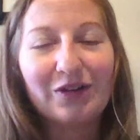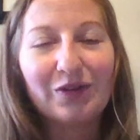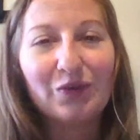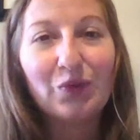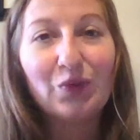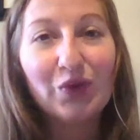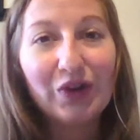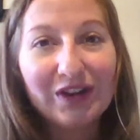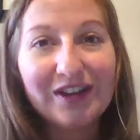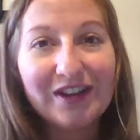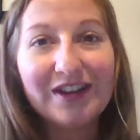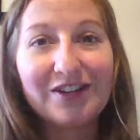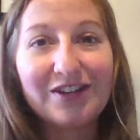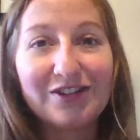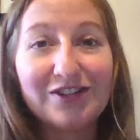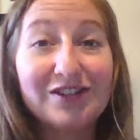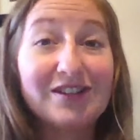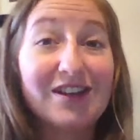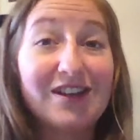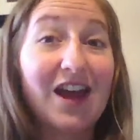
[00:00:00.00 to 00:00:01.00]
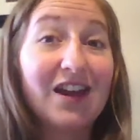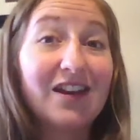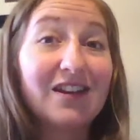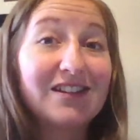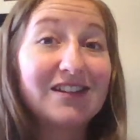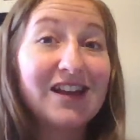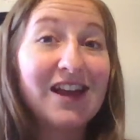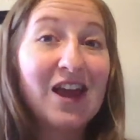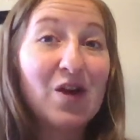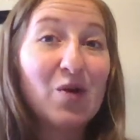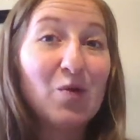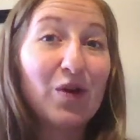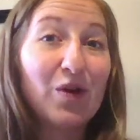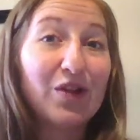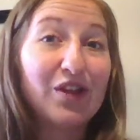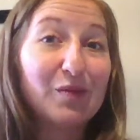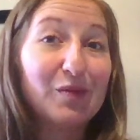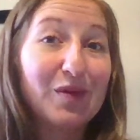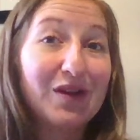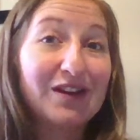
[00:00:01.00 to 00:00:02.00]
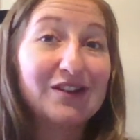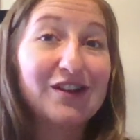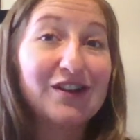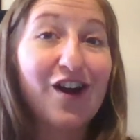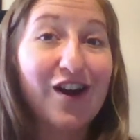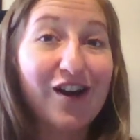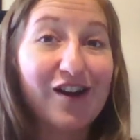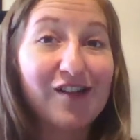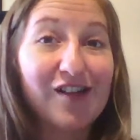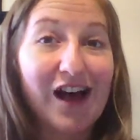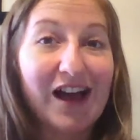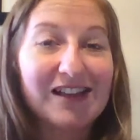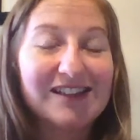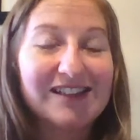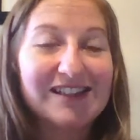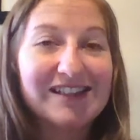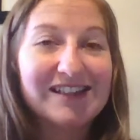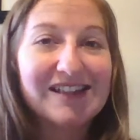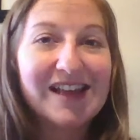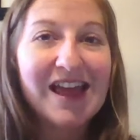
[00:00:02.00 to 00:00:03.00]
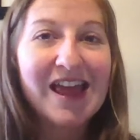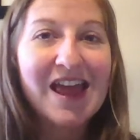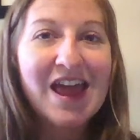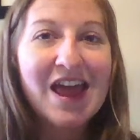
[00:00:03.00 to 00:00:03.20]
really understand what they're being taught in classes,